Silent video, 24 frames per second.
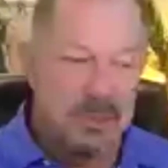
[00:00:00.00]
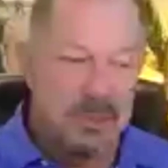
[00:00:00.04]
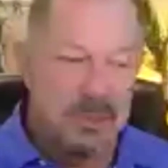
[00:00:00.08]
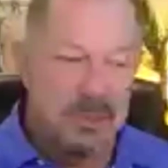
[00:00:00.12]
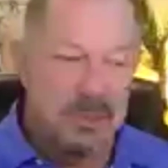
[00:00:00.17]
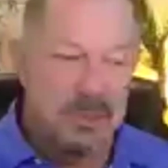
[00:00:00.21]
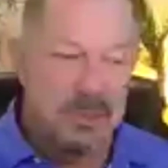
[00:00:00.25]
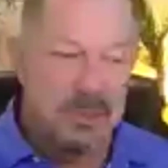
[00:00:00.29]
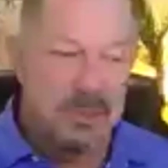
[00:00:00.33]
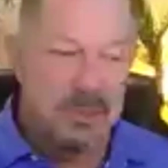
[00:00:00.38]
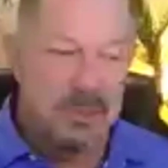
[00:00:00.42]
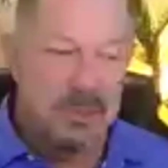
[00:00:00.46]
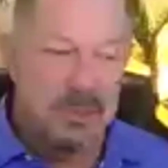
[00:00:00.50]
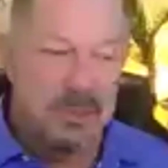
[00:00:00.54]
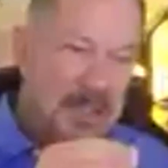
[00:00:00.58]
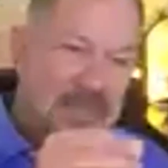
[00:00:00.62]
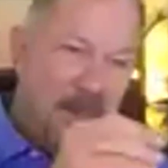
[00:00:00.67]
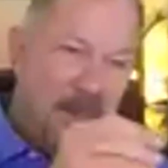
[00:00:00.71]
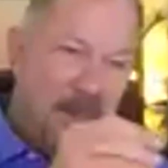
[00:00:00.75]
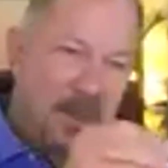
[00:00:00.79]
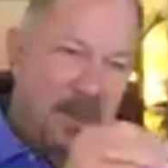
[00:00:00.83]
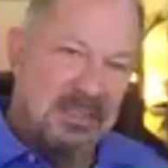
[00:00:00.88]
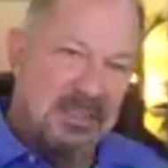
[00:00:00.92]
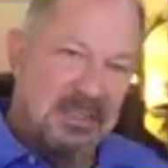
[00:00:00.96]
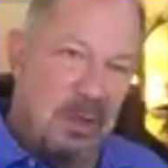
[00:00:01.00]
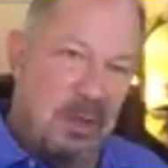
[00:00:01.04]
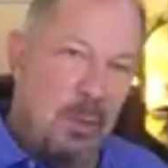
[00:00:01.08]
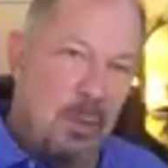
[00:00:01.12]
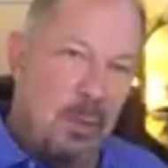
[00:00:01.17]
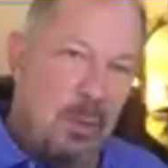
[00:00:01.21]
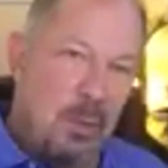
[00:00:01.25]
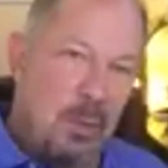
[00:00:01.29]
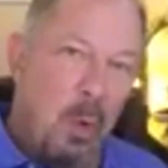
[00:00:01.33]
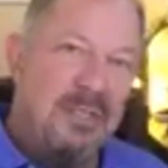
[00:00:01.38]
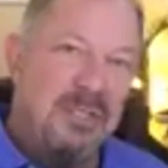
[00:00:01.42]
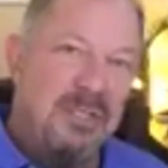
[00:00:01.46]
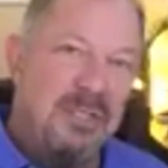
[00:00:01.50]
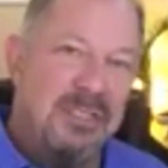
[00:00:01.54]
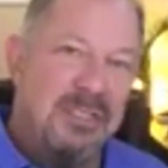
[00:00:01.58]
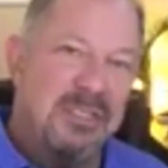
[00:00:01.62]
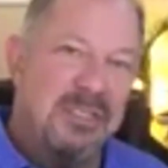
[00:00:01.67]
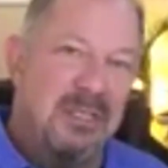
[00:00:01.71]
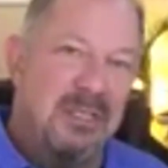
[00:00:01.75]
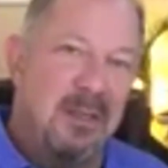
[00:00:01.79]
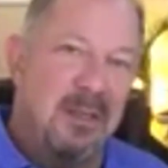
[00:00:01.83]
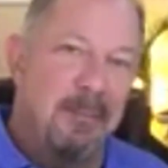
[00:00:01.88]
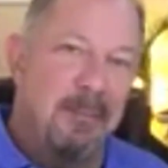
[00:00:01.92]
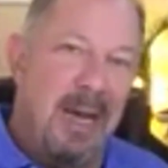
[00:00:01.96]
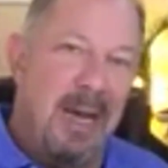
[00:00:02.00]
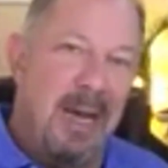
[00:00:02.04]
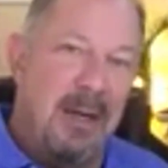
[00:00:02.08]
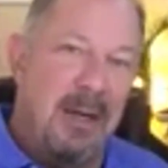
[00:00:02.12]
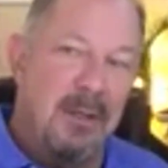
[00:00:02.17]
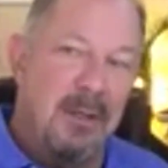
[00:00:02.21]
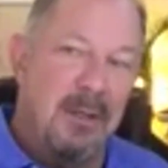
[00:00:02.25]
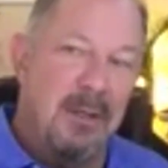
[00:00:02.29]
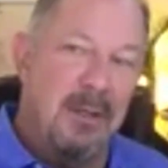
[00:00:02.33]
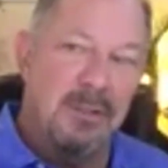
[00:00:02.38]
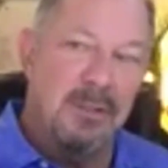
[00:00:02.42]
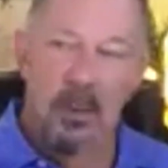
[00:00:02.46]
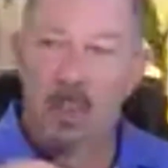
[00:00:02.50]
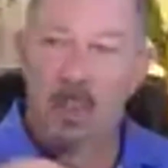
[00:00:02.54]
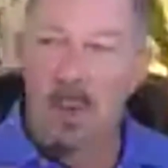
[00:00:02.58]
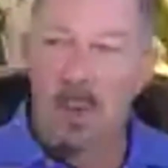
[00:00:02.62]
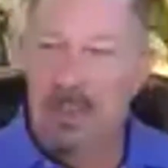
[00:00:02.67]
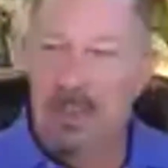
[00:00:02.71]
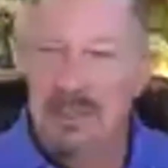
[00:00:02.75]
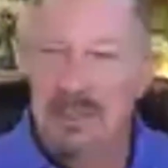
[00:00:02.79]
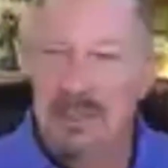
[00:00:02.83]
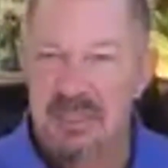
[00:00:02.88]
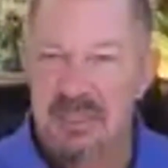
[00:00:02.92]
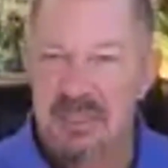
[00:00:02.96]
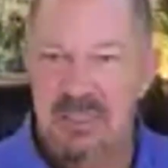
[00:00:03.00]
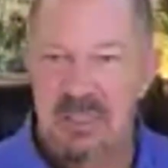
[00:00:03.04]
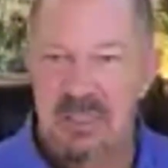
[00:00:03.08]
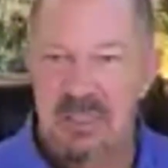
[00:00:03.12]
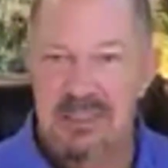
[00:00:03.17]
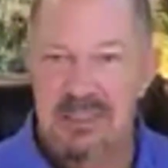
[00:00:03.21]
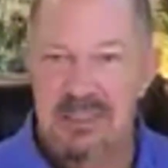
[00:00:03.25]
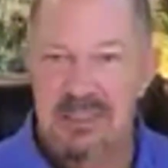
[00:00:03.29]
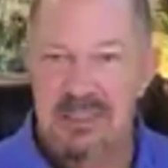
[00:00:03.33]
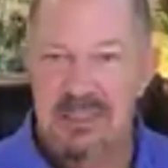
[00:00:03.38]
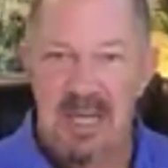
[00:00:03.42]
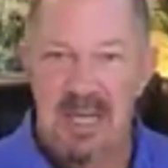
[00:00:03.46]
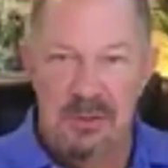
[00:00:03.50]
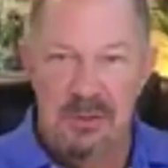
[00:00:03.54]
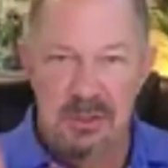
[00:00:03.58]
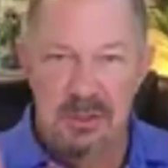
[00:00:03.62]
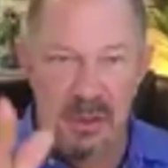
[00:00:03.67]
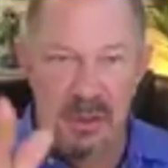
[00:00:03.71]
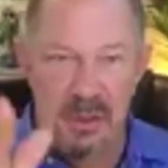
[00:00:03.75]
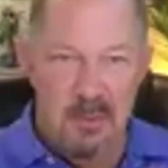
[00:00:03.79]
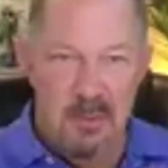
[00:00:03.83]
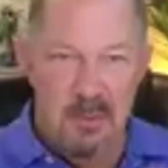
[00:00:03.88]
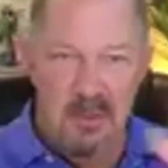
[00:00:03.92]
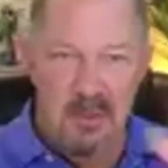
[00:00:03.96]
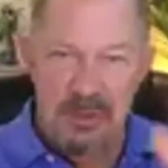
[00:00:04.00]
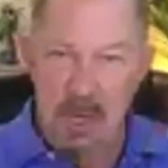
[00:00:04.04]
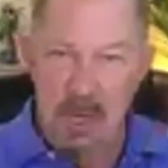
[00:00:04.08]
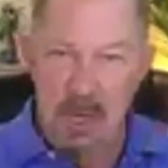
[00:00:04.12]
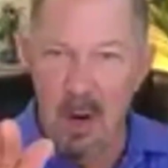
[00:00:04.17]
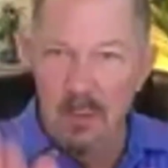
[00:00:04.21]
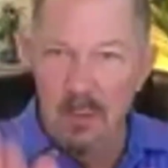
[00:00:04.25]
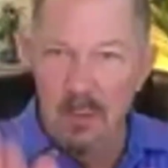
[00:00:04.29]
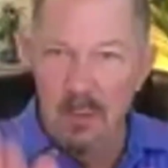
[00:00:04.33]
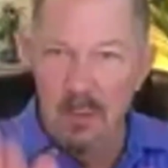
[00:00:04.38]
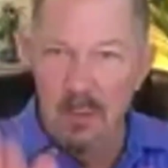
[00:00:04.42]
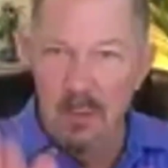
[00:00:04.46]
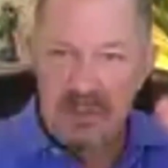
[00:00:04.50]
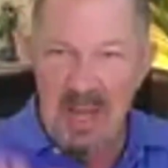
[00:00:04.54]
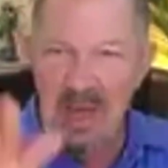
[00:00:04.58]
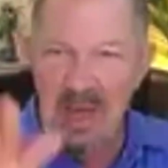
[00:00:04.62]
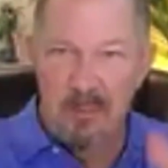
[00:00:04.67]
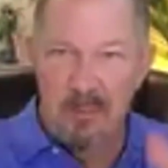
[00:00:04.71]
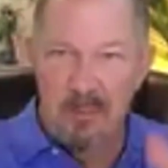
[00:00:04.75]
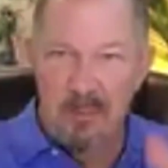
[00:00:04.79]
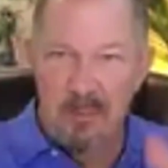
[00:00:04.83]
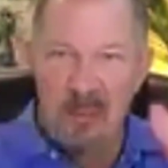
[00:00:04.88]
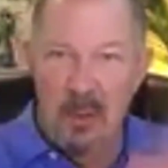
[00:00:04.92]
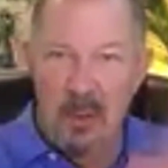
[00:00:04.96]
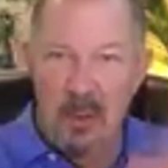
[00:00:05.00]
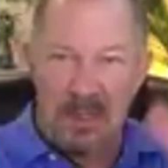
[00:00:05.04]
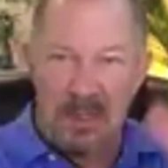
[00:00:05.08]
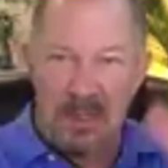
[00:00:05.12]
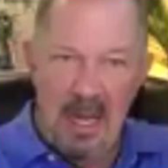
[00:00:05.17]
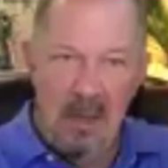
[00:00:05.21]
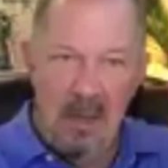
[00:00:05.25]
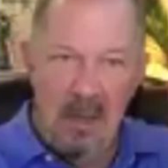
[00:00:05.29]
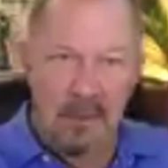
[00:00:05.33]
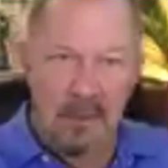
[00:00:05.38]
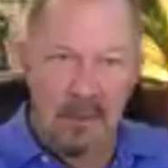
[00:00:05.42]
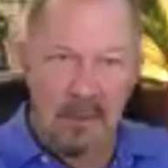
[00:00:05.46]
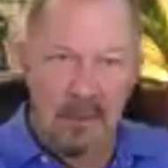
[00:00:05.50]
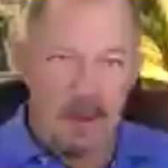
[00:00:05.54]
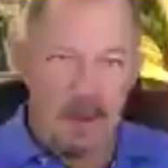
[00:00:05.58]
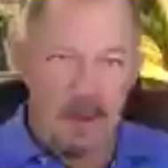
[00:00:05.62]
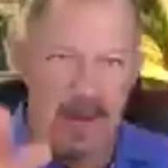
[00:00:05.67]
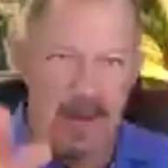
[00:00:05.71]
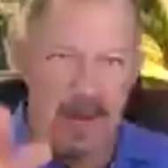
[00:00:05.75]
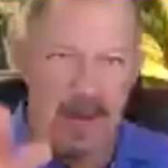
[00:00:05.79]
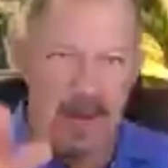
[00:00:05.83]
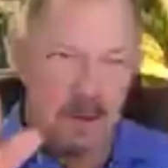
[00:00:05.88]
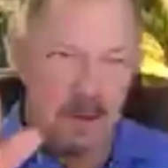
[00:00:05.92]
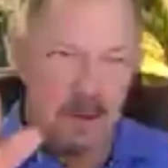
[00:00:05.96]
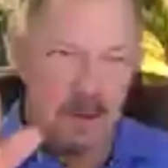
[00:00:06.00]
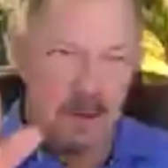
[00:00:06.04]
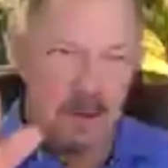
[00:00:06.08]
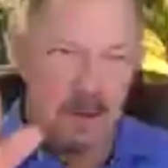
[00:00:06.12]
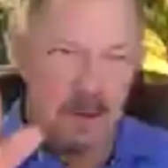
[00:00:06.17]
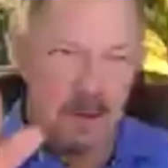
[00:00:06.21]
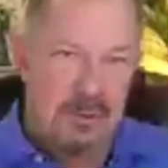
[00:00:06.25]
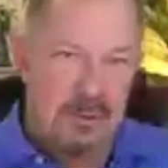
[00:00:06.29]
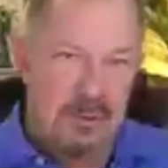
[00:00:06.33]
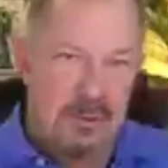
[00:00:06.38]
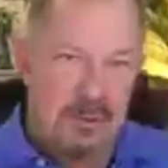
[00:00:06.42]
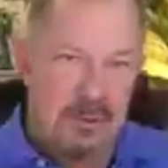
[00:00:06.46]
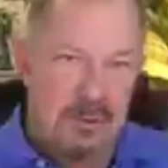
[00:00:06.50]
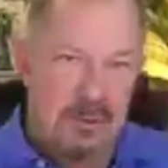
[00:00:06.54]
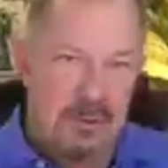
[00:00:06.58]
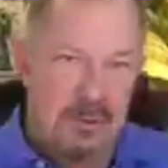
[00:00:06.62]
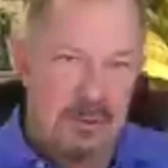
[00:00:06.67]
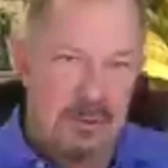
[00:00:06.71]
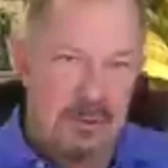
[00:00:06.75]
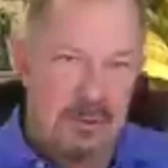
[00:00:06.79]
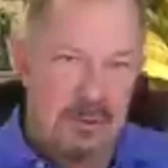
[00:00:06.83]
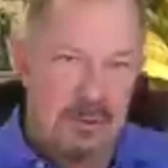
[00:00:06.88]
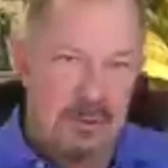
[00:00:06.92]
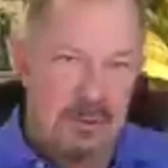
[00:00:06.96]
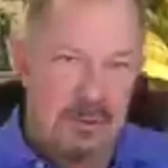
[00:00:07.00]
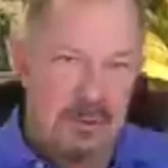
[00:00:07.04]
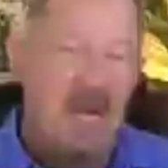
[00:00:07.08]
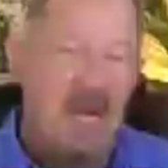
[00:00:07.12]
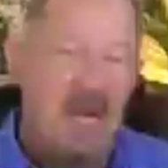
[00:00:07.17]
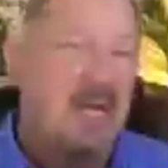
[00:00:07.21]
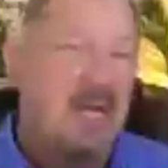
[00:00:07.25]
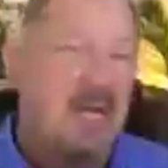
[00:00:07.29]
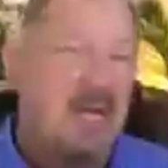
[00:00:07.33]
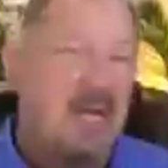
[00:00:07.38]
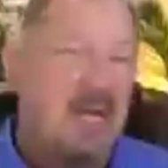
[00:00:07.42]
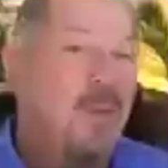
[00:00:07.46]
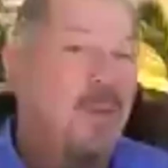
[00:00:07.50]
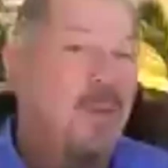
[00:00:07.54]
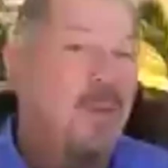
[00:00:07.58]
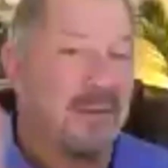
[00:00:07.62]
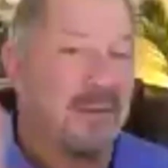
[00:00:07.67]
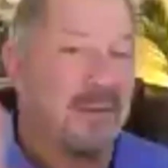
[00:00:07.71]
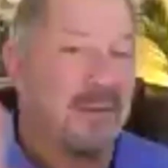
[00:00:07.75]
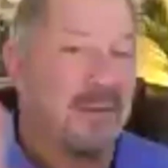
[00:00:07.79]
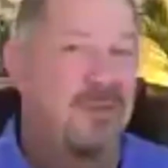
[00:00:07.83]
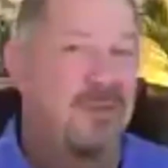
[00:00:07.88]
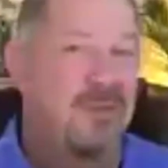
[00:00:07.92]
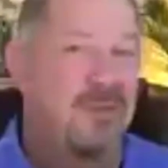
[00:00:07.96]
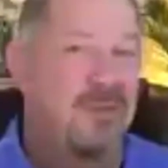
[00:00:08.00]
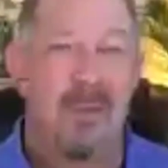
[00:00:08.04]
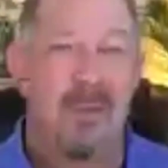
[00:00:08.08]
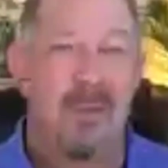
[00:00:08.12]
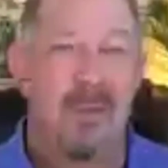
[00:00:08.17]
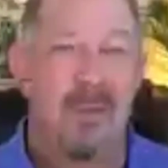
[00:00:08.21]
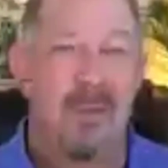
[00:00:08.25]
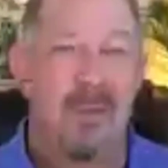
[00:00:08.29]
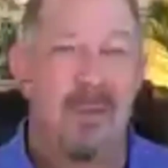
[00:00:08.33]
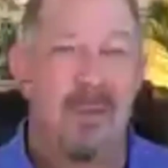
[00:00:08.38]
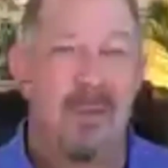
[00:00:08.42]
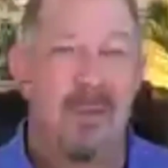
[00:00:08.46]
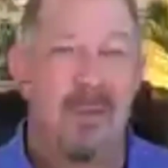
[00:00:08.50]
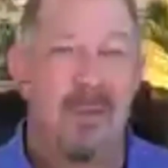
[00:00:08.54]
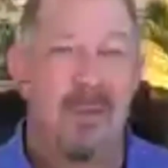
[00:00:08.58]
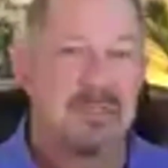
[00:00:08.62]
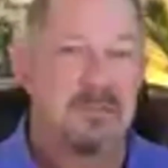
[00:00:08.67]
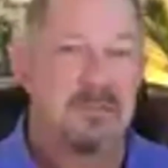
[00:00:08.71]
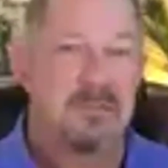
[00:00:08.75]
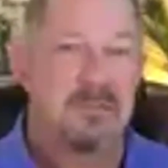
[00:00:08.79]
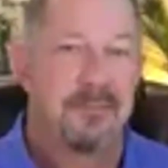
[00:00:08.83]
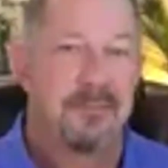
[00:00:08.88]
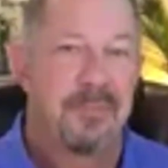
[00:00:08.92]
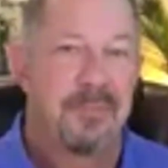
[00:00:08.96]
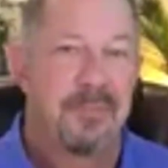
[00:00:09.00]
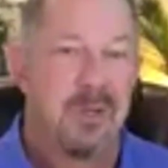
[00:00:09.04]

edge and you say, I'm going to send one just to the buyers and one just to the sellers, because almost always we have them broken down to their buyer interest or seller interest. And you may have 2 different messages.